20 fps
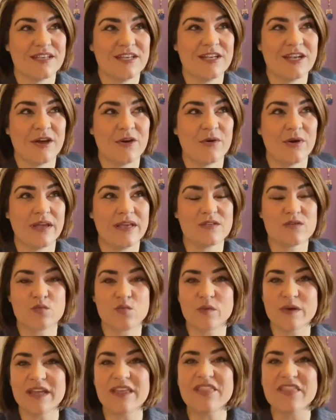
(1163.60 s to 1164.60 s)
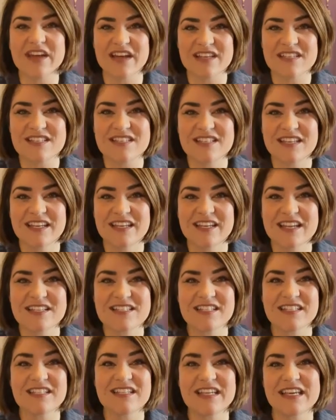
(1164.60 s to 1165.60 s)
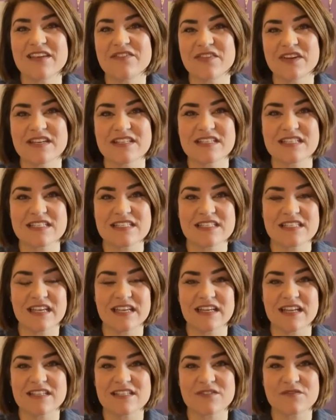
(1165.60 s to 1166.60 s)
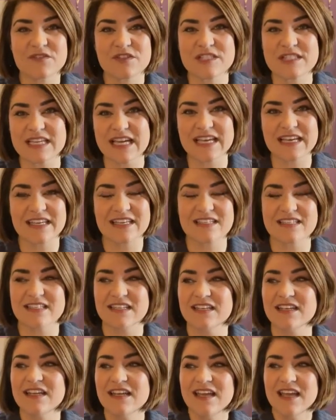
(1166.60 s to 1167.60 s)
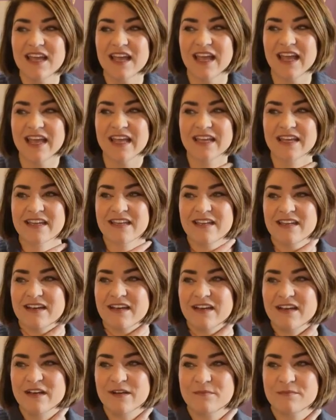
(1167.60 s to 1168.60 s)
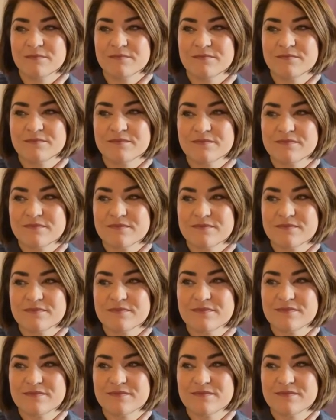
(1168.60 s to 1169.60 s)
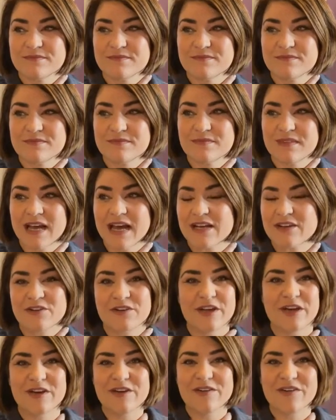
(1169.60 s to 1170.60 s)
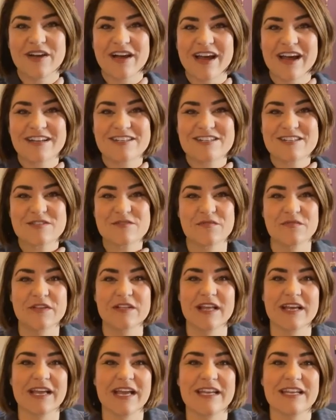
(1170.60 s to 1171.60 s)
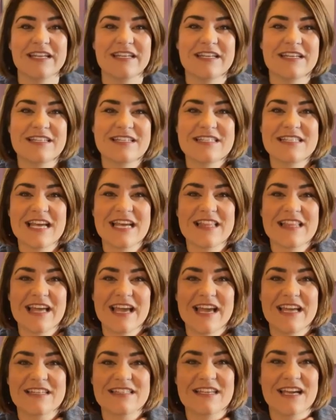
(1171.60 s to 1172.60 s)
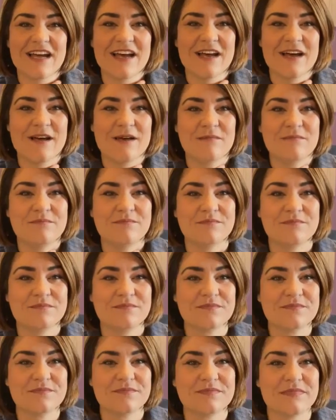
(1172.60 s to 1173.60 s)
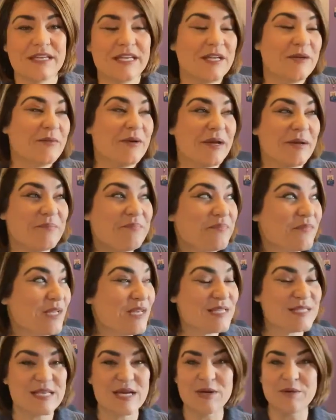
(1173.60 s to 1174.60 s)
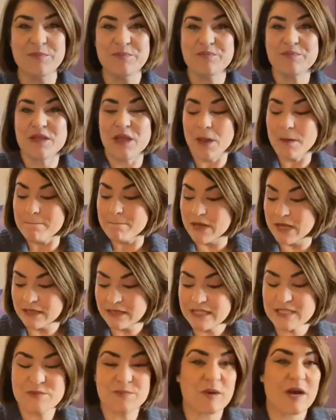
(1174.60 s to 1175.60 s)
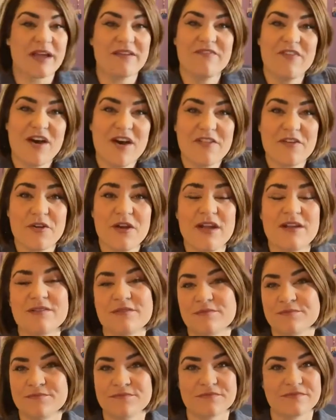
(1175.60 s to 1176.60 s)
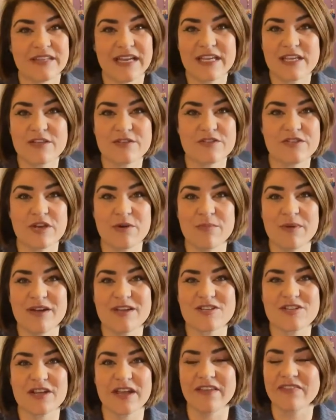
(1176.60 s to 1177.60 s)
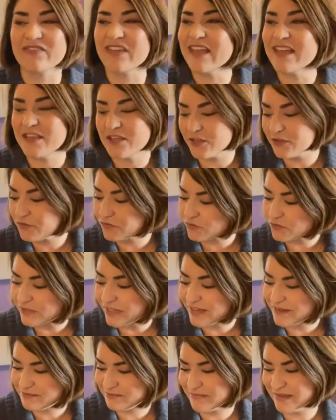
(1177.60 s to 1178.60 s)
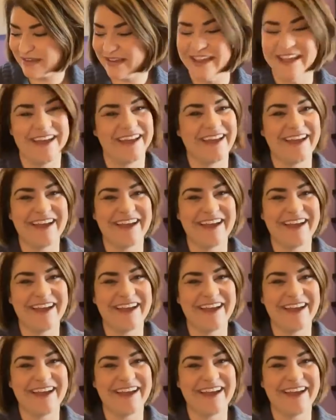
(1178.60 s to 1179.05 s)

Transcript: you know he's with us he doesn't leave us he's he doesn't forsake us and and um I don't know. I just feel like I needed to say that. Um, anyway, so, but let's pray. Father, thank you so much. And thank you for letting me